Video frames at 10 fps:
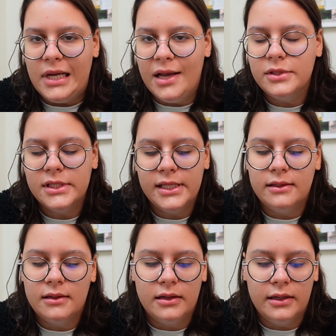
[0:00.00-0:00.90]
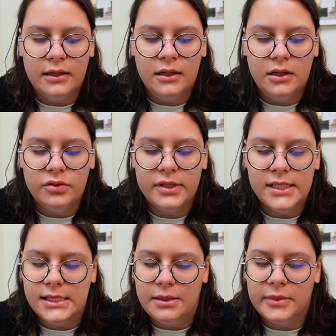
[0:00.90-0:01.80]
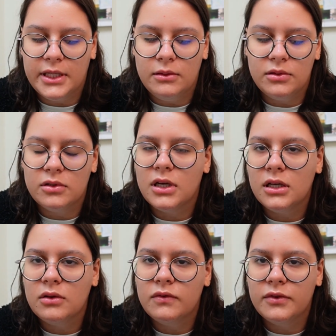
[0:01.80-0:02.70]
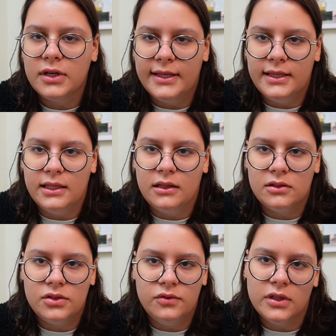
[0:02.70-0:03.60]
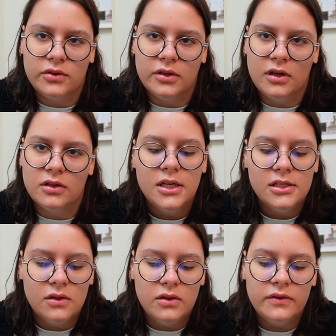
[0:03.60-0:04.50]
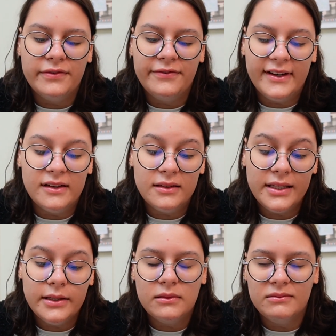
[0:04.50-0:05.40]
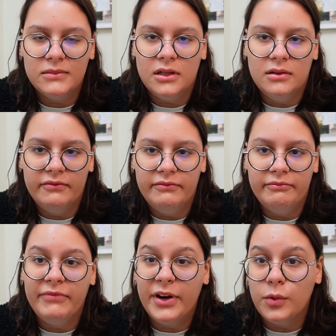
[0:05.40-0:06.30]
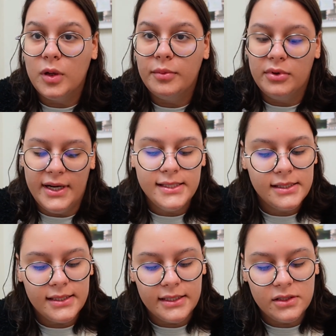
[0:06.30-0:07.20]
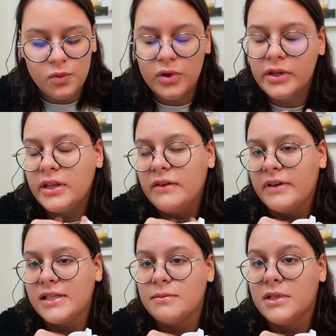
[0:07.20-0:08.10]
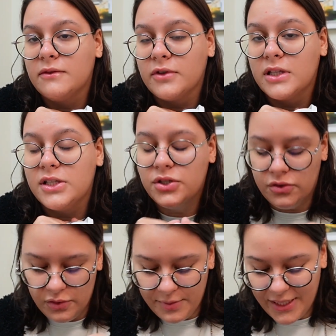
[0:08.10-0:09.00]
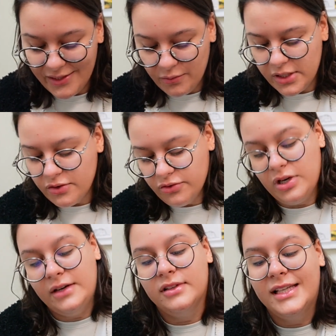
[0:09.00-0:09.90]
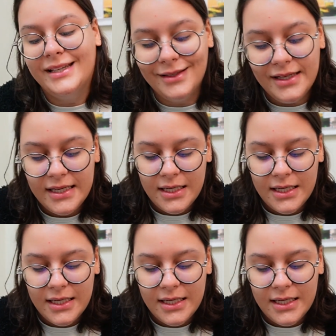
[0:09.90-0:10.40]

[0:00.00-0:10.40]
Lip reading: I would say not 100 and something. They're not over, I think, $200. So they're fairly very well priced, and it's worth the investment for these shoes because when you're traveling,